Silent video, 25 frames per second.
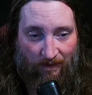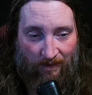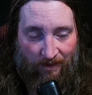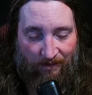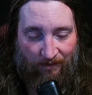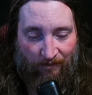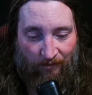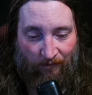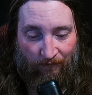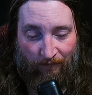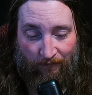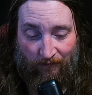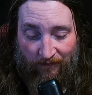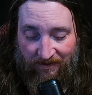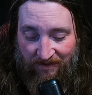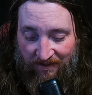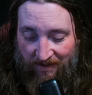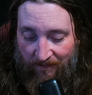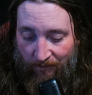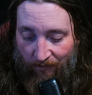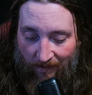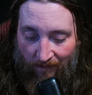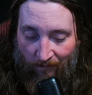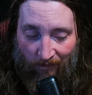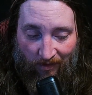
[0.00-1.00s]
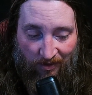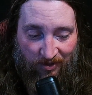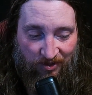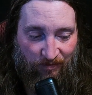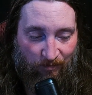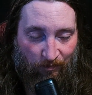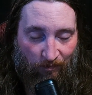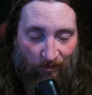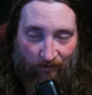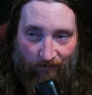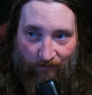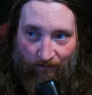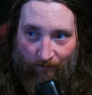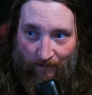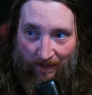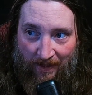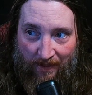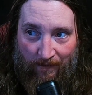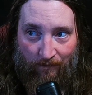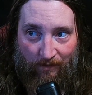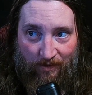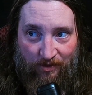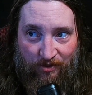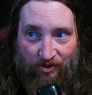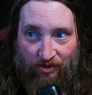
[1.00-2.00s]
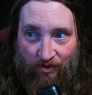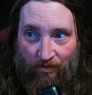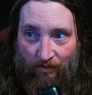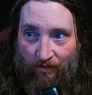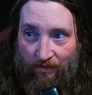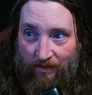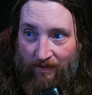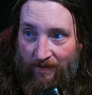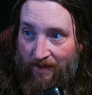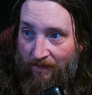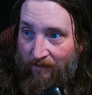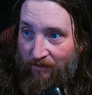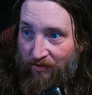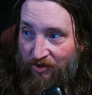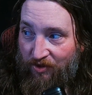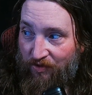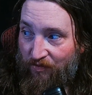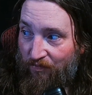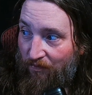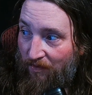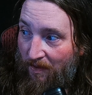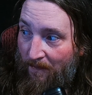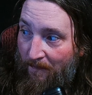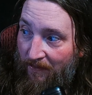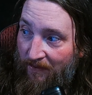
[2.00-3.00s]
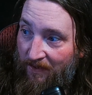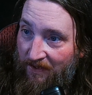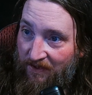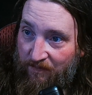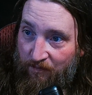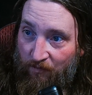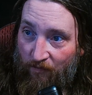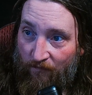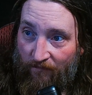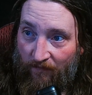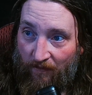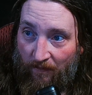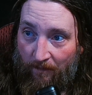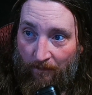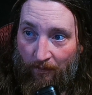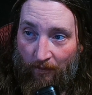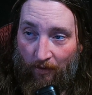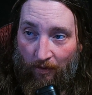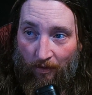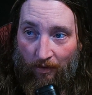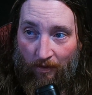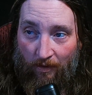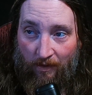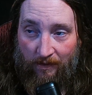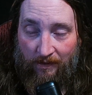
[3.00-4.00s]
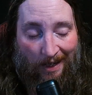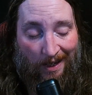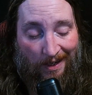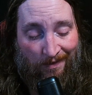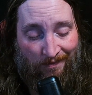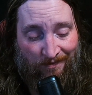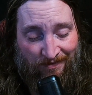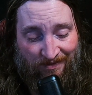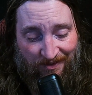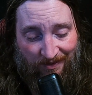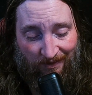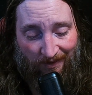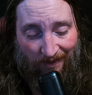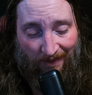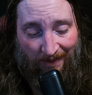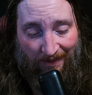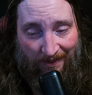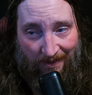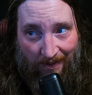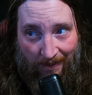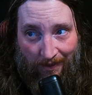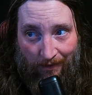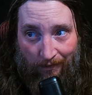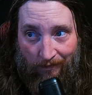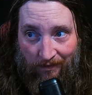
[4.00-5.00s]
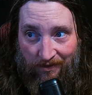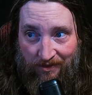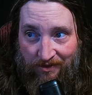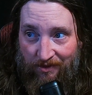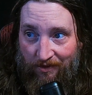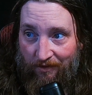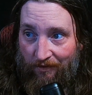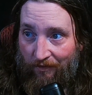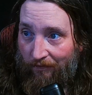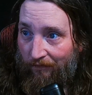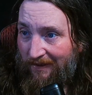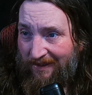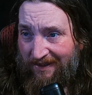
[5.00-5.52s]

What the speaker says: I know, for example, I watched one from Angry Joe and they were just ripping this movie apart. I used to like Angry Joe.